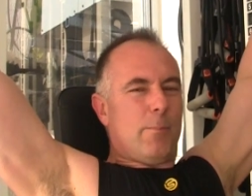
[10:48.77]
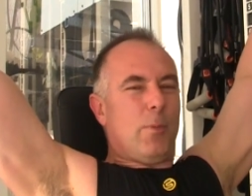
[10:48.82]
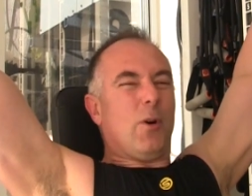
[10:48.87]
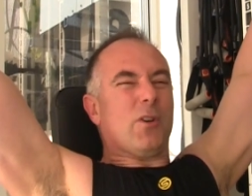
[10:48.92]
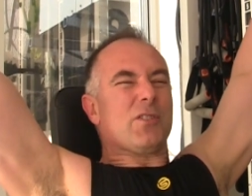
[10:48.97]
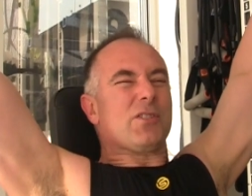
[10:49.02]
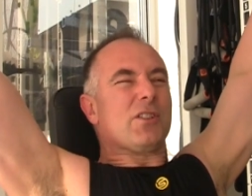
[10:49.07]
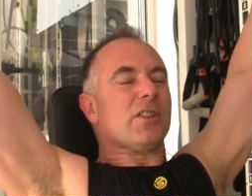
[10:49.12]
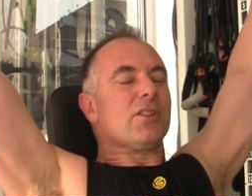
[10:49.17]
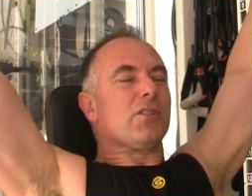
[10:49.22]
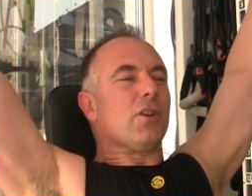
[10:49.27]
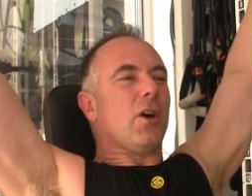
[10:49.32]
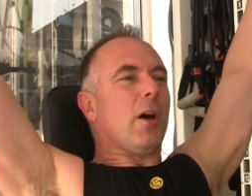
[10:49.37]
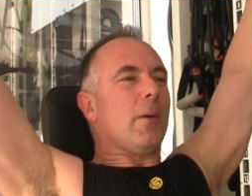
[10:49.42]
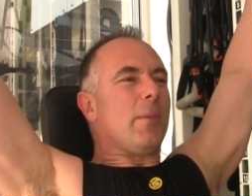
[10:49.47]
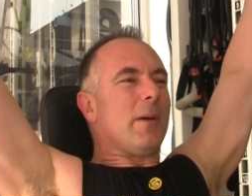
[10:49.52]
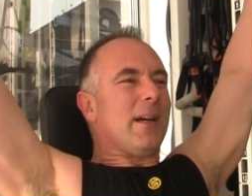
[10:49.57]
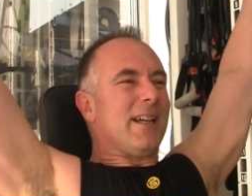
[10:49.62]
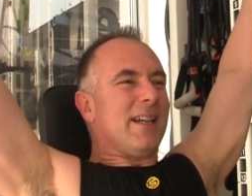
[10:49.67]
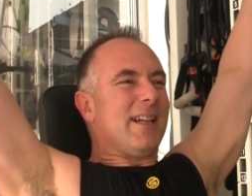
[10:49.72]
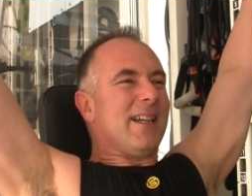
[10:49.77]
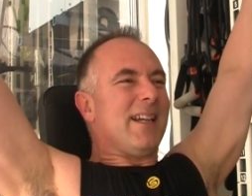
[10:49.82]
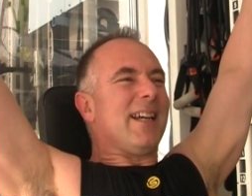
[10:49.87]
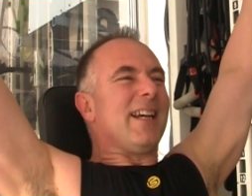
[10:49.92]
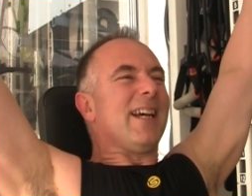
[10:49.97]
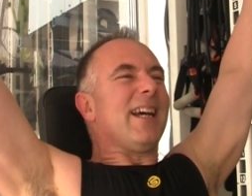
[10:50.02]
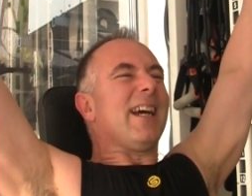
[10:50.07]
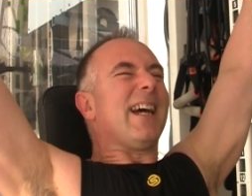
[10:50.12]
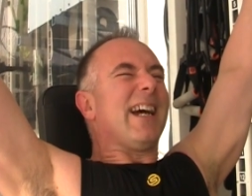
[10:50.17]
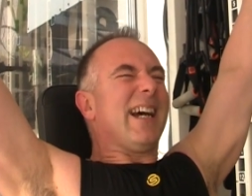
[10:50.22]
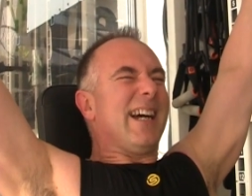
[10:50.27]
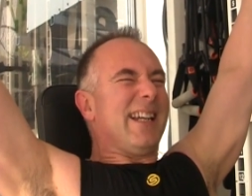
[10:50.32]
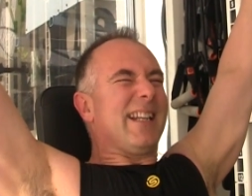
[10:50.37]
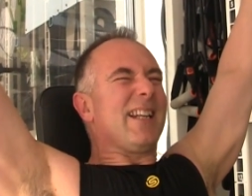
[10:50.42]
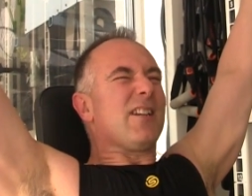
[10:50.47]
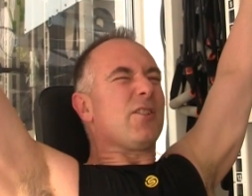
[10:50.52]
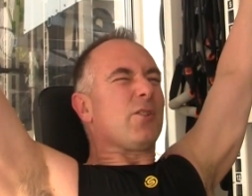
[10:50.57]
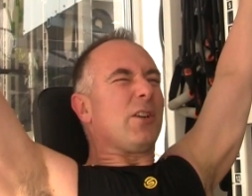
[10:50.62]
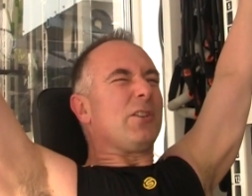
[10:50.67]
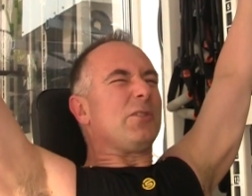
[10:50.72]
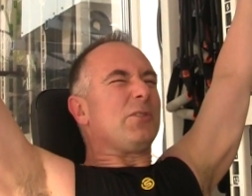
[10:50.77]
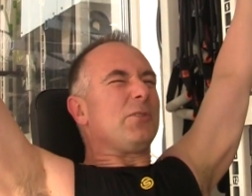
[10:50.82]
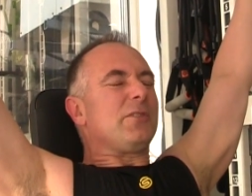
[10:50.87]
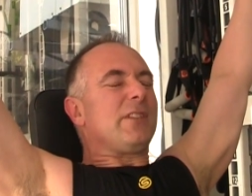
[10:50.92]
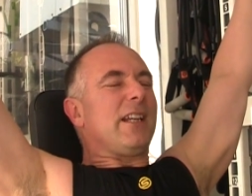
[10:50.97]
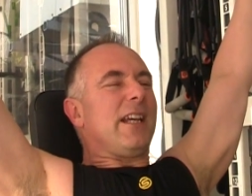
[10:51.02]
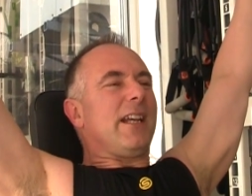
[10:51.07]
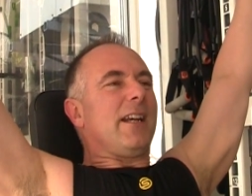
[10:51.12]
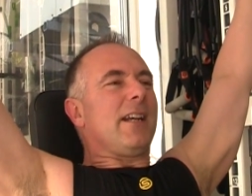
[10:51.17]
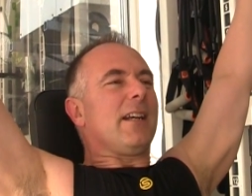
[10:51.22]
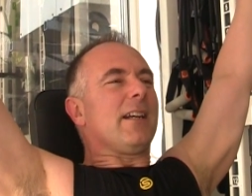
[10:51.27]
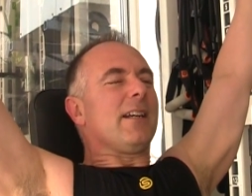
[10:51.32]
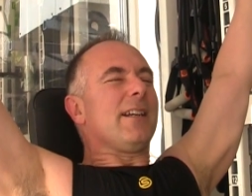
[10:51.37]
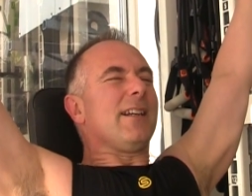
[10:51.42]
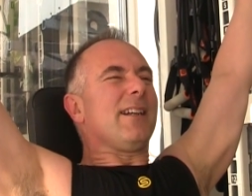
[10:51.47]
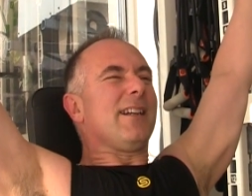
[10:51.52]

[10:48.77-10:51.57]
Pause at the top. Then try and do 10.